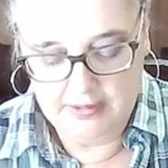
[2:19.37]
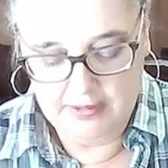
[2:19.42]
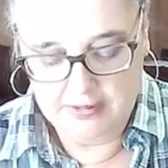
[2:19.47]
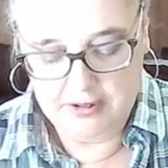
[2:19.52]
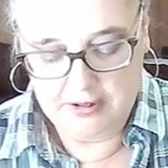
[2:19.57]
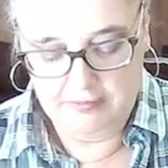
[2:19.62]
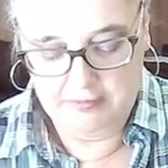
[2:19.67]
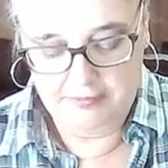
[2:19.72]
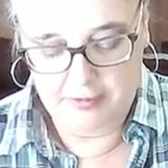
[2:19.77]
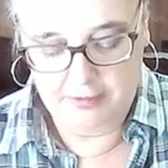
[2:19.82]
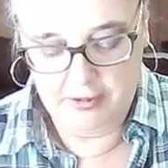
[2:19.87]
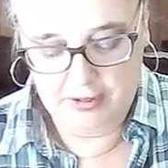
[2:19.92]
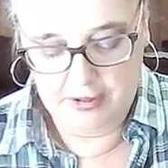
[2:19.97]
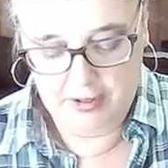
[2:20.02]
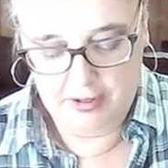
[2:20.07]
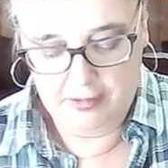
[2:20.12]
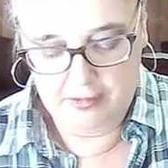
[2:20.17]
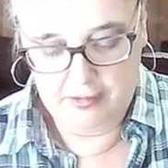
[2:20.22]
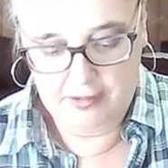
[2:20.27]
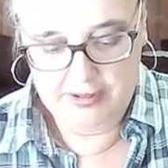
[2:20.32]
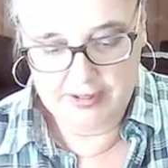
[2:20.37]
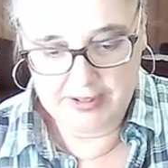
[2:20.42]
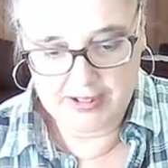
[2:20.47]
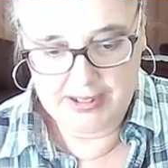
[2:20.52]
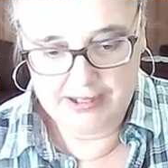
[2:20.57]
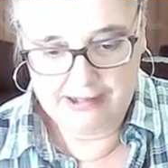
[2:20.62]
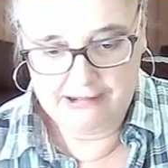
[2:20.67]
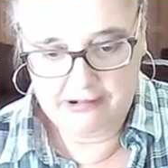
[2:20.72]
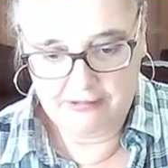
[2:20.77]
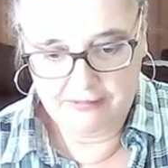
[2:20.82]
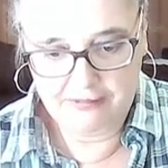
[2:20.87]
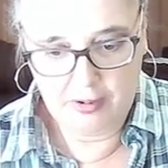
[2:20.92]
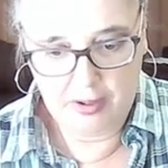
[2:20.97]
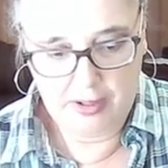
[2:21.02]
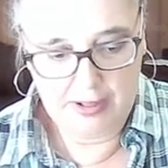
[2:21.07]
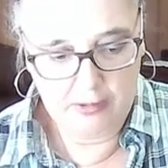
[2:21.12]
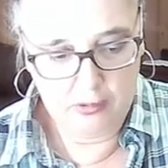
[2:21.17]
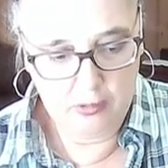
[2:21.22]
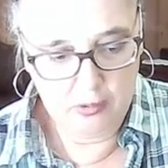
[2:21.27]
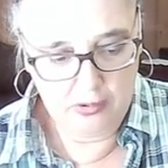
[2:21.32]
so Virgo let's
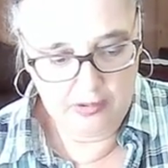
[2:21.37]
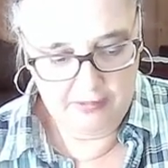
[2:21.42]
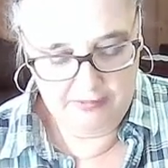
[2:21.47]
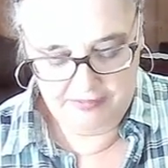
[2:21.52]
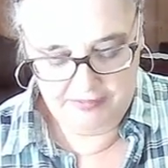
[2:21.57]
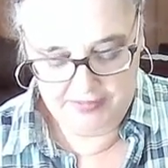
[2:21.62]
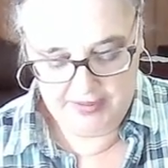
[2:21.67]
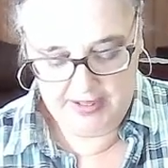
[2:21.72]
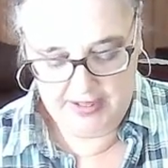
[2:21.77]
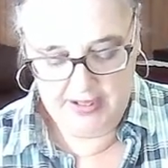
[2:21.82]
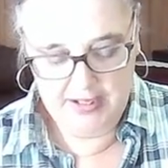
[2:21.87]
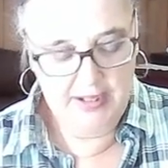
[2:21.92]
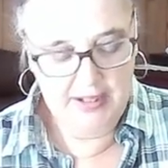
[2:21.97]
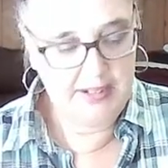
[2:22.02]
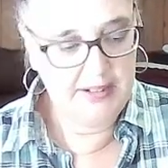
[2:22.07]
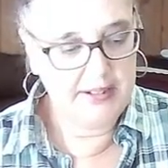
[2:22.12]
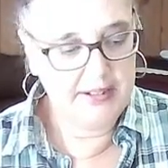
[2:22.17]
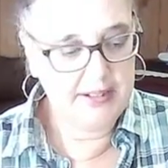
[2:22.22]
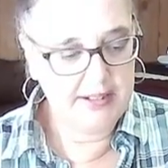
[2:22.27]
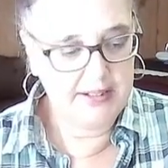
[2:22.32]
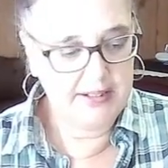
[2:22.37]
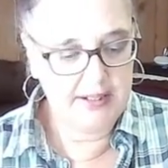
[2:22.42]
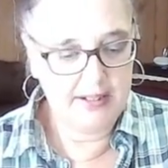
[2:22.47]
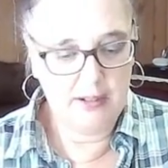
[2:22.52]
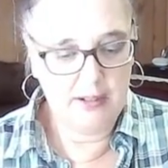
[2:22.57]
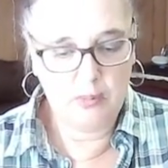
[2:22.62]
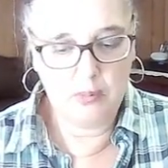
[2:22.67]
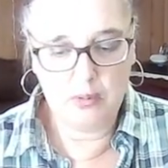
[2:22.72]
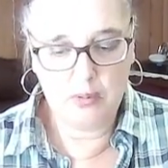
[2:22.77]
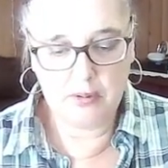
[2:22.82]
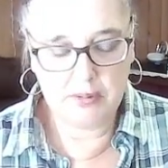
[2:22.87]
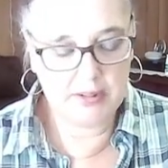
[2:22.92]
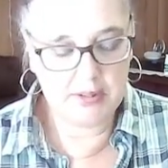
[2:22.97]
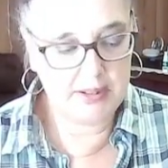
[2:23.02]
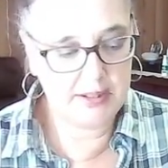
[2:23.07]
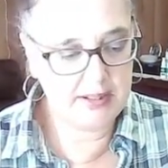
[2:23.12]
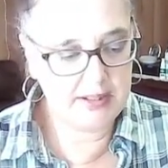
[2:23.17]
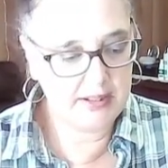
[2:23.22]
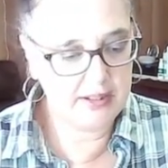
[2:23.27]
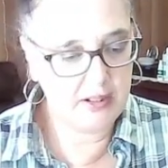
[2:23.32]
clarify all of these see
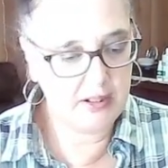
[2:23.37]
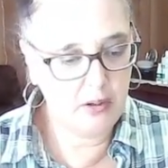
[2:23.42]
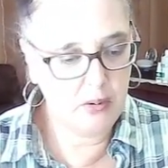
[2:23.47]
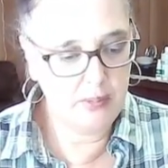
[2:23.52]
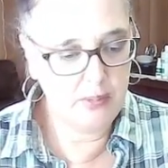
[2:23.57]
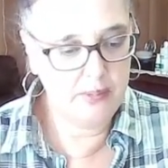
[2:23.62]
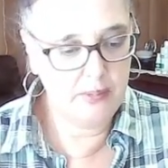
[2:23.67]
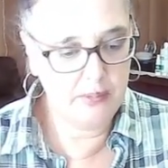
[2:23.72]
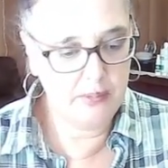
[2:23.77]
what's going